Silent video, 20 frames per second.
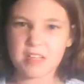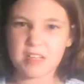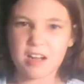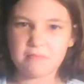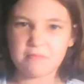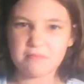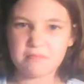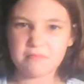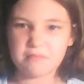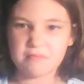
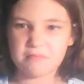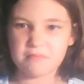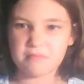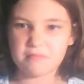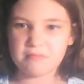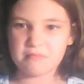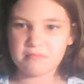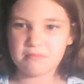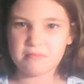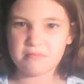no,
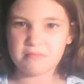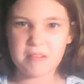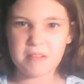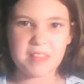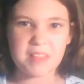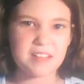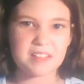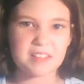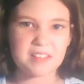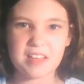and
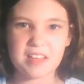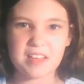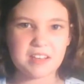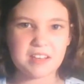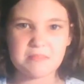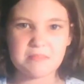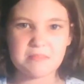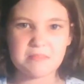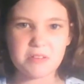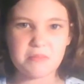that's the end of
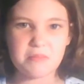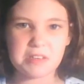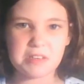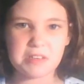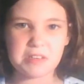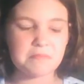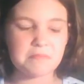the movie.